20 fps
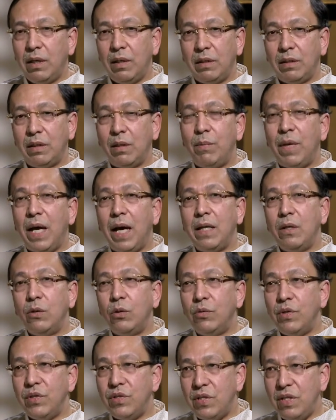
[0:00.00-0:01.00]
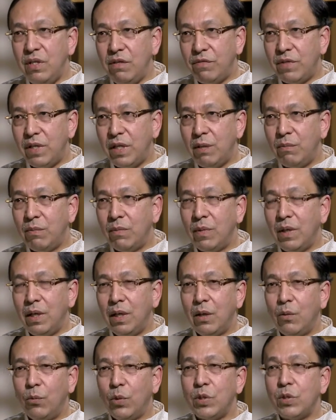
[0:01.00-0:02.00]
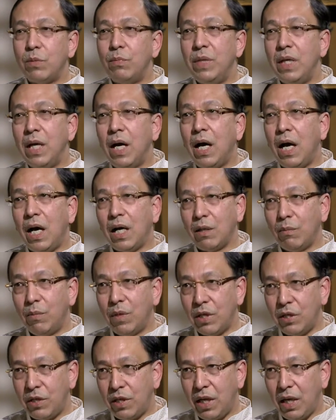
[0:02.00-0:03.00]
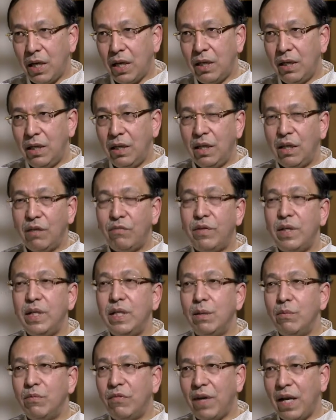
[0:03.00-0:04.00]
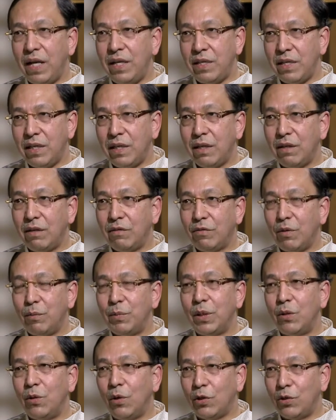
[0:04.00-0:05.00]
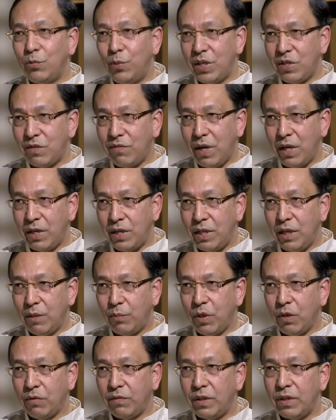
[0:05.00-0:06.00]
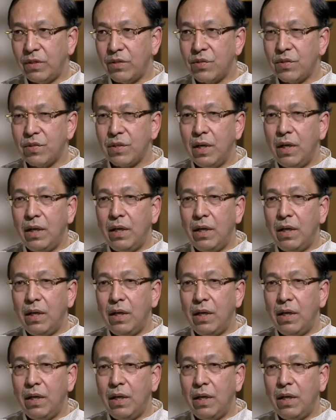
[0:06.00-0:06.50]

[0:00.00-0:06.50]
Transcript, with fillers: the man who received him was Mia Akbar Shah, a freedom fighter from the Northwest Frontier province.